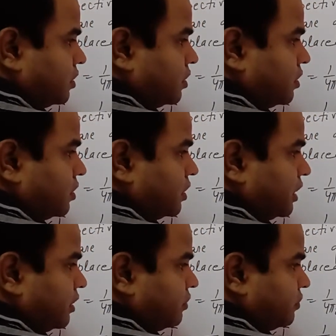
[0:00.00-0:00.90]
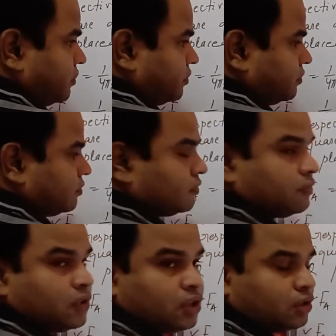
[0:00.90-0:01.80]
F.
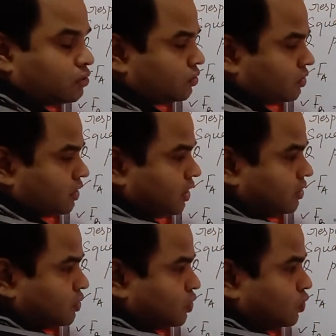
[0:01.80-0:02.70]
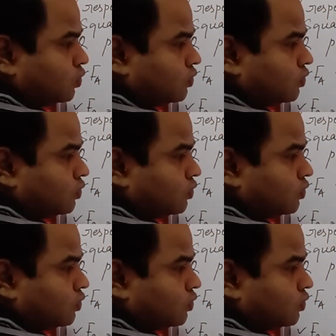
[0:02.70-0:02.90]
So these two